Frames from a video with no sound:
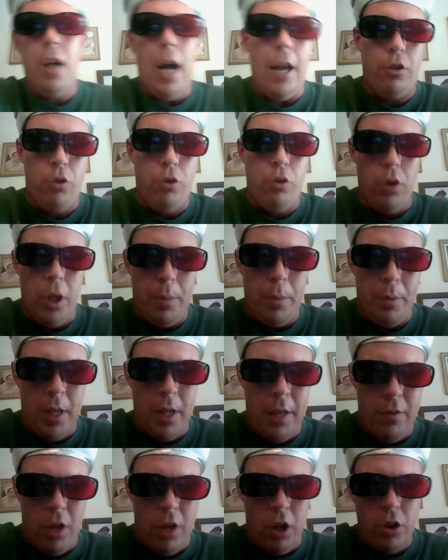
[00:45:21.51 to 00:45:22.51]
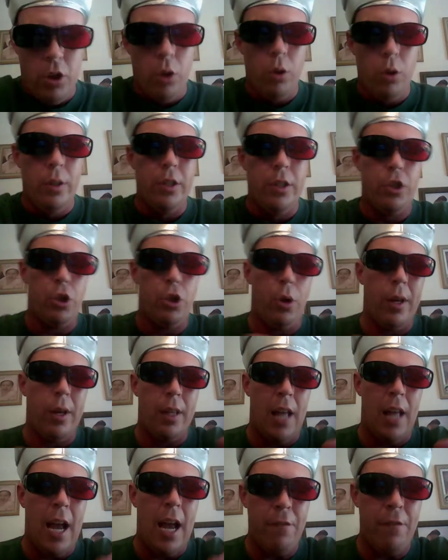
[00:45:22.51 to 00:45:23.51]
I truly believe those who enjoy
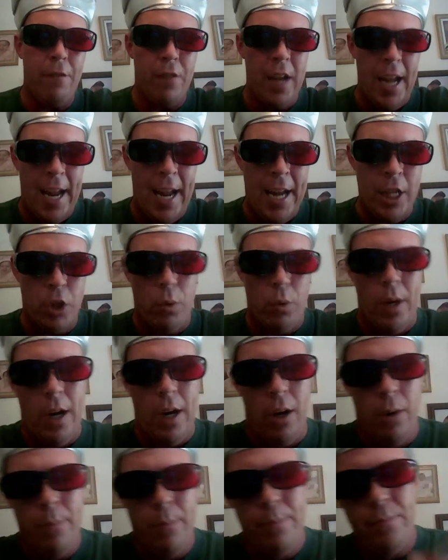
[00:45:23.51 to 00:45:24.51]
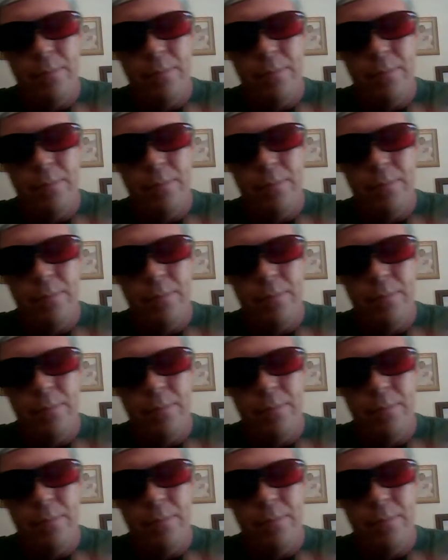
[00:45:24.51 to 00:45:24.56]
life age well.